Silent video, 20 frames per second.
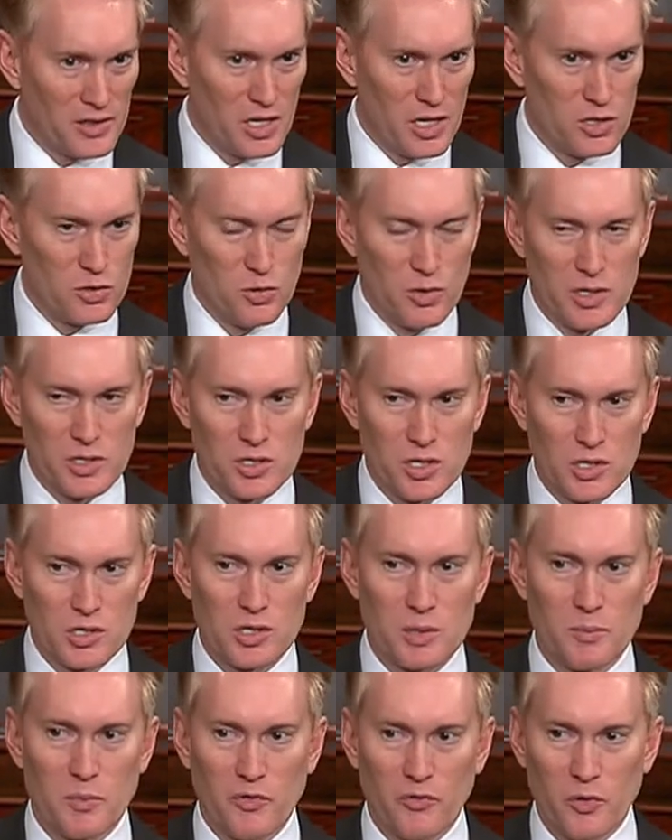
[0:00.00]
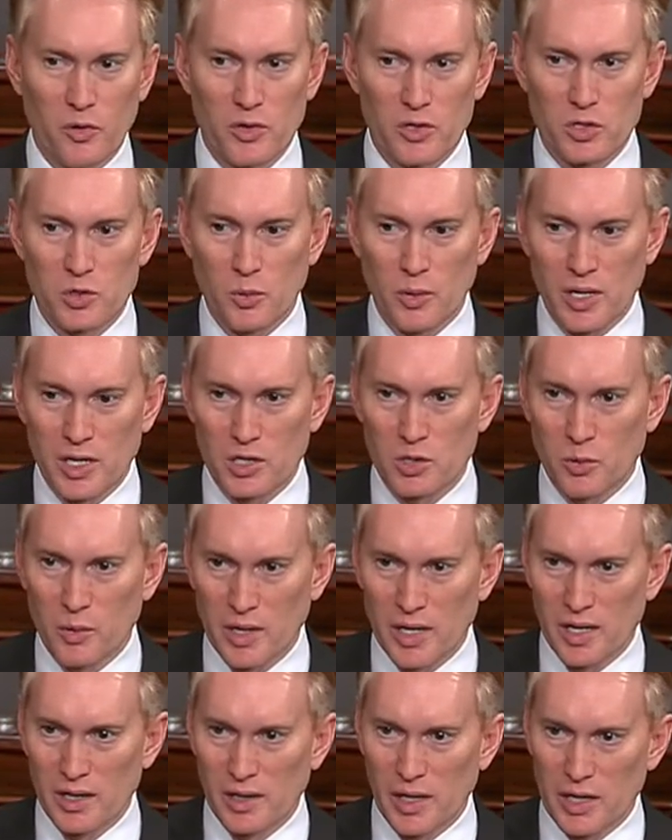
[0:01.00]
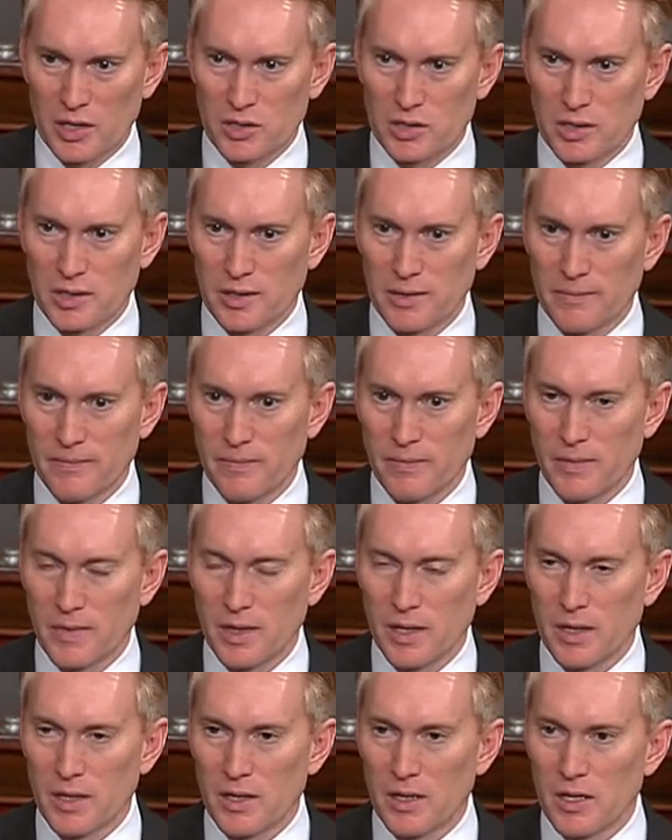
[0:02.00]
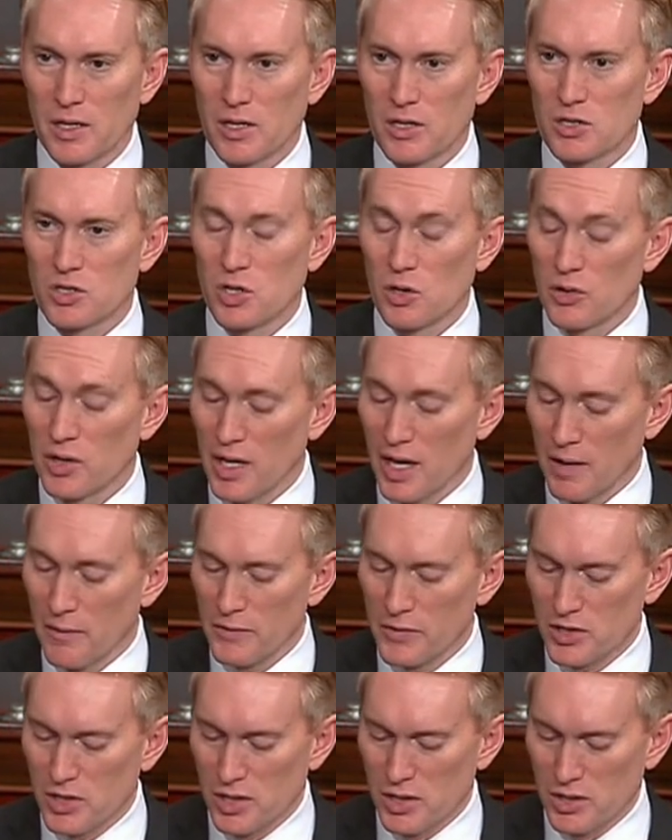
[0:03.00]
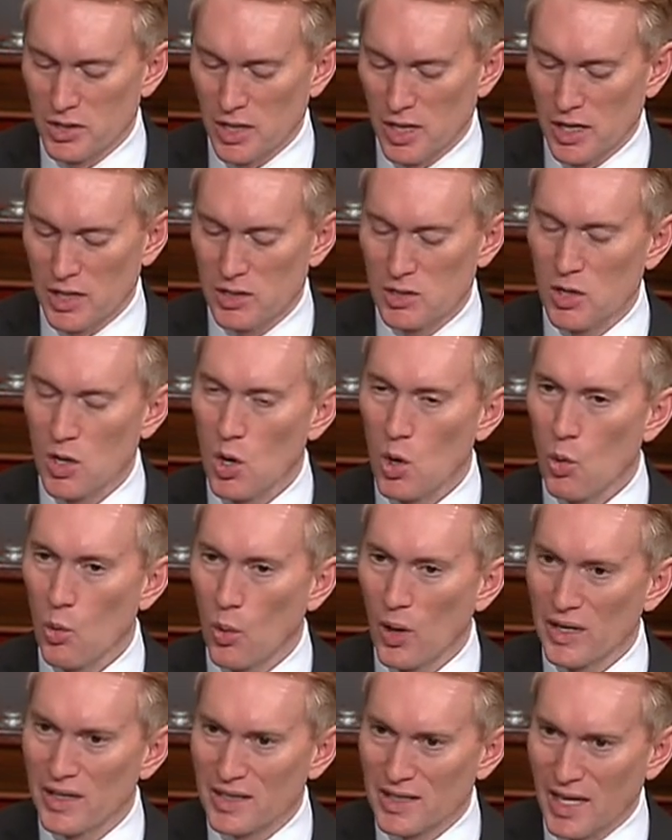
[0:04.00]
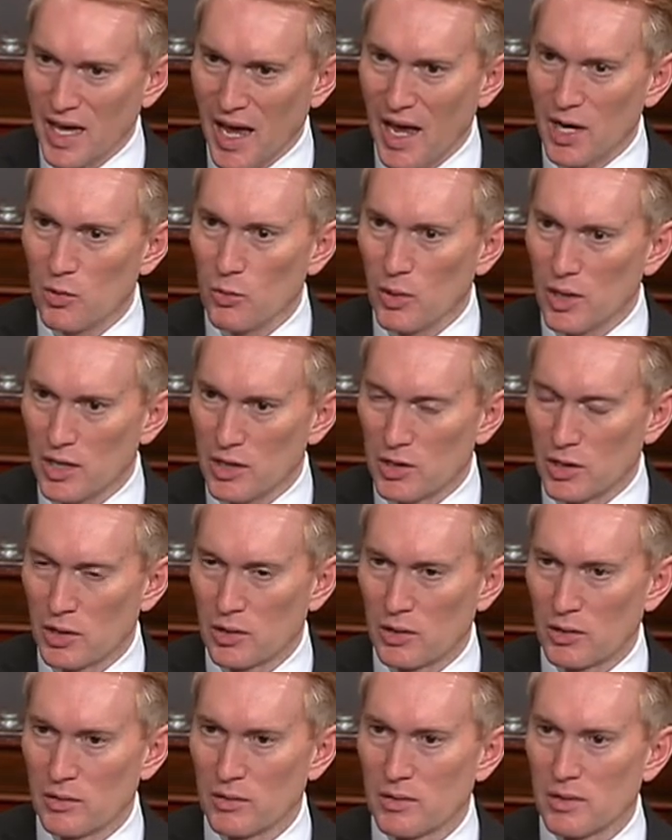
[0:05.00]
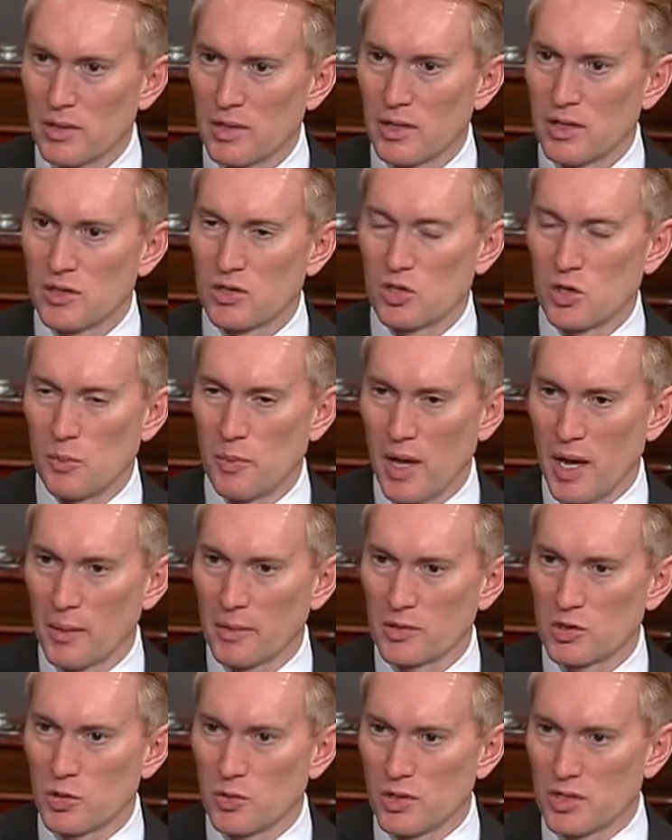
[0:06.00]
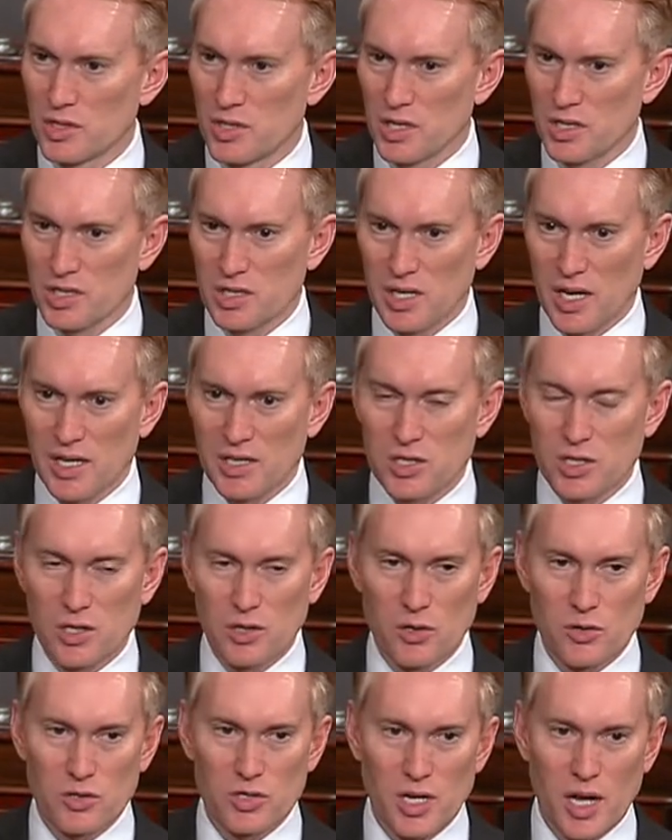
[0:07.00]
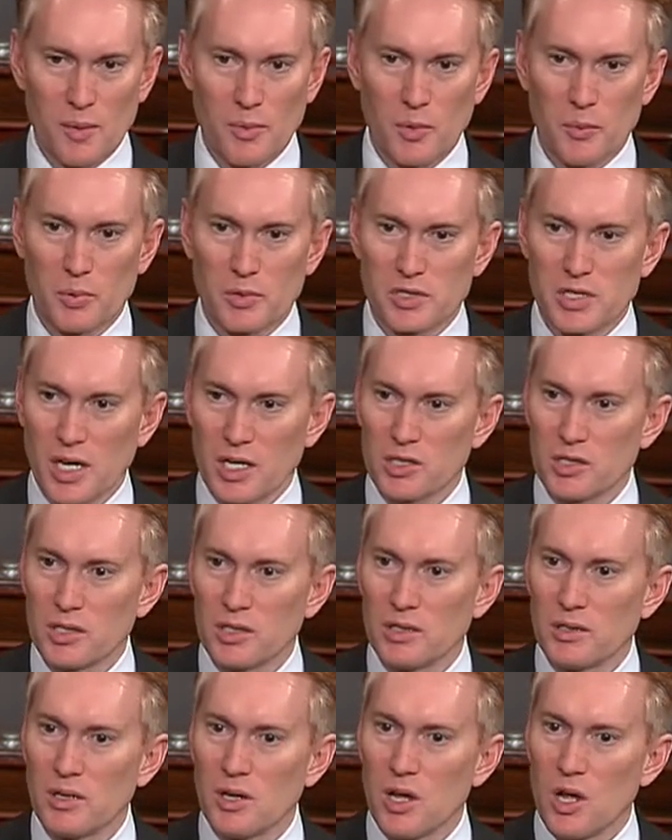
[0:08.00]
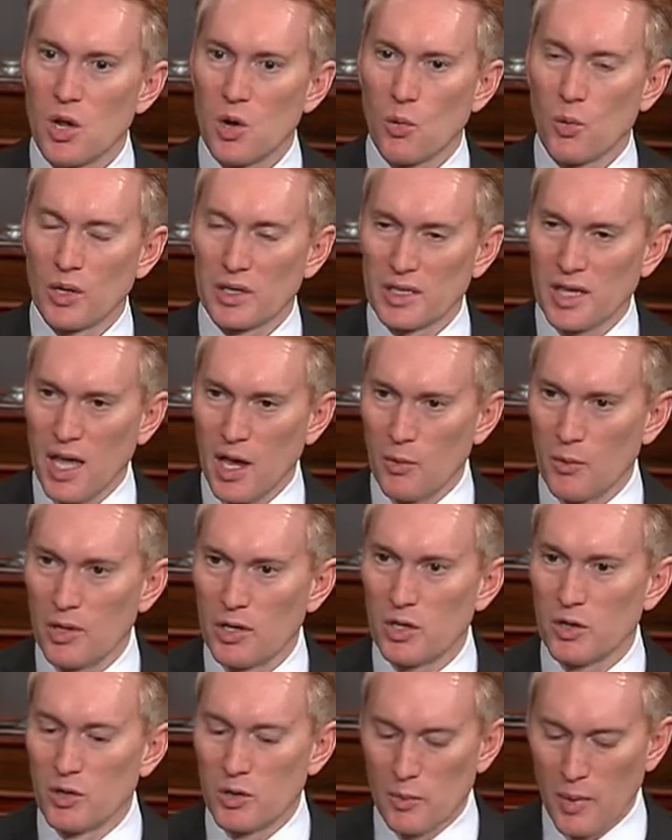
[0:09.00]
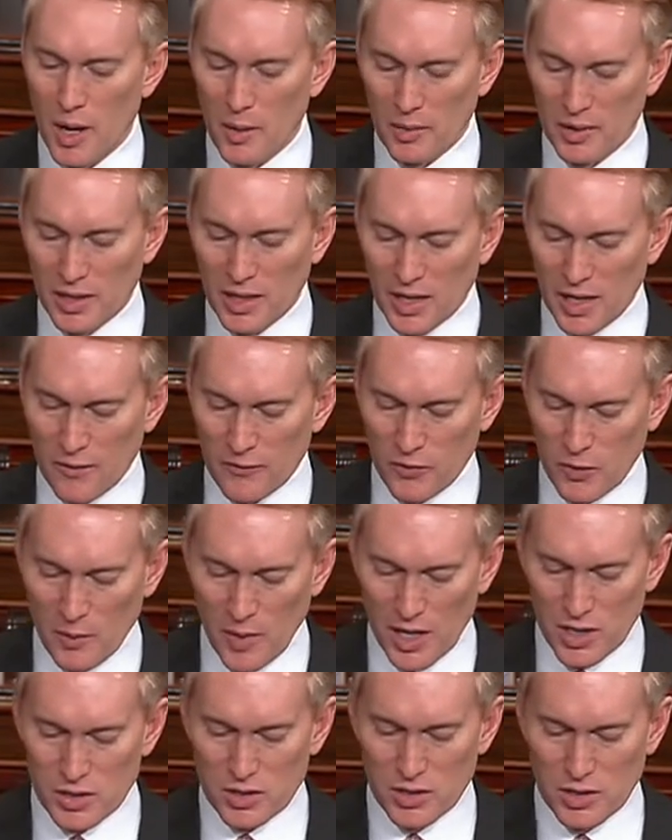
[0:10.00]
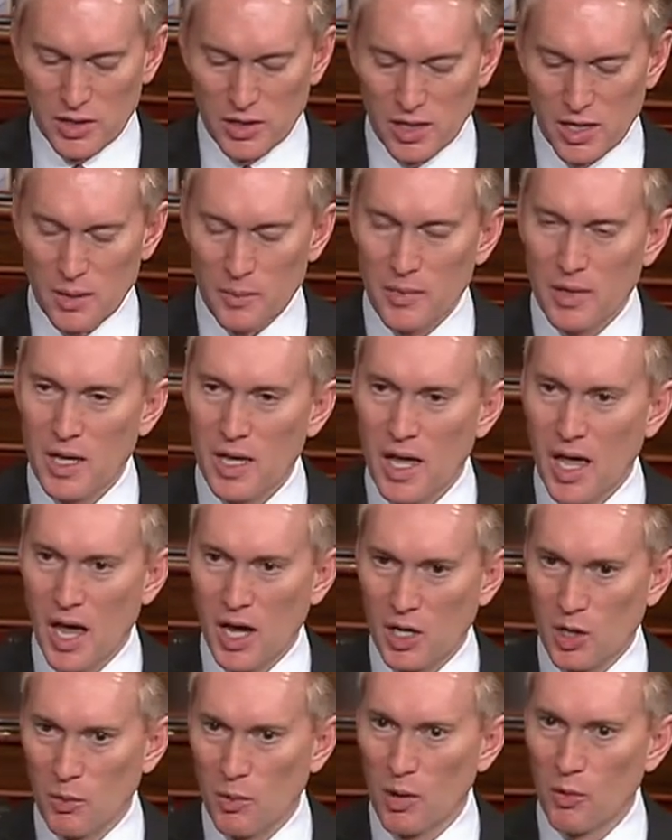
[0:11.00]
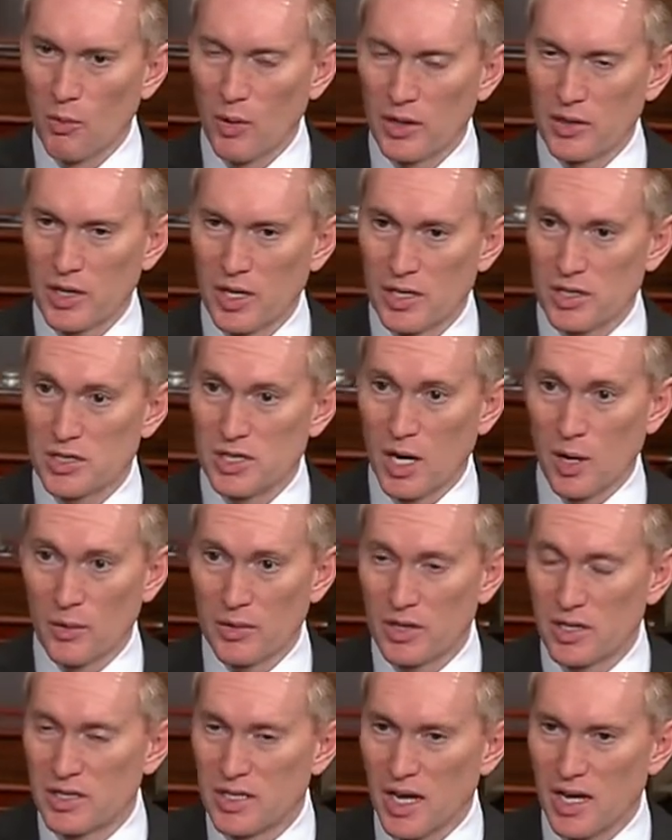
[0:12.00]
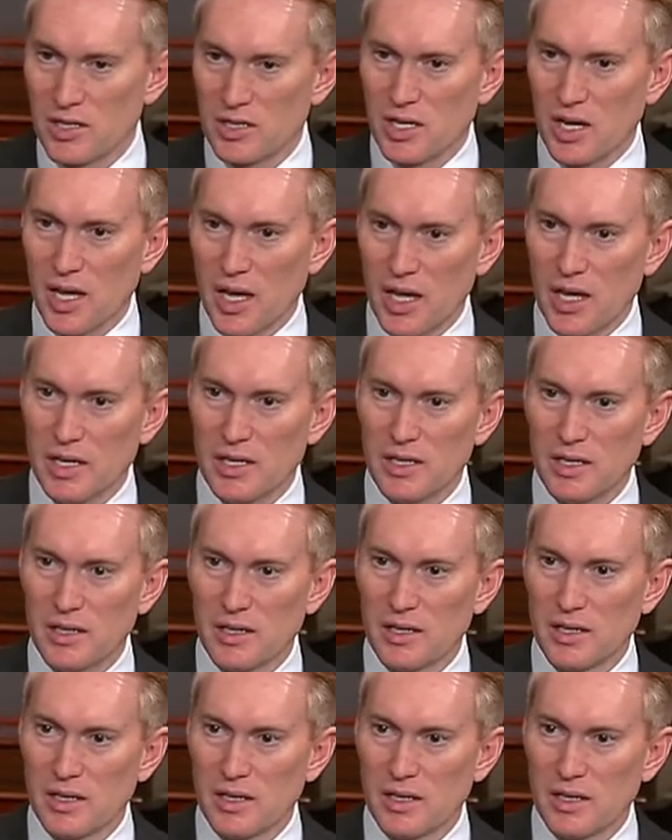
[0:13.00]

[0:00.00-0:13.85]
that transition before the 2020 election. So the emphasis is, what can we do to be able to assist states in their cyber protection? What can we do to be able to get information to them? How can we run this? Now, in the days ahead,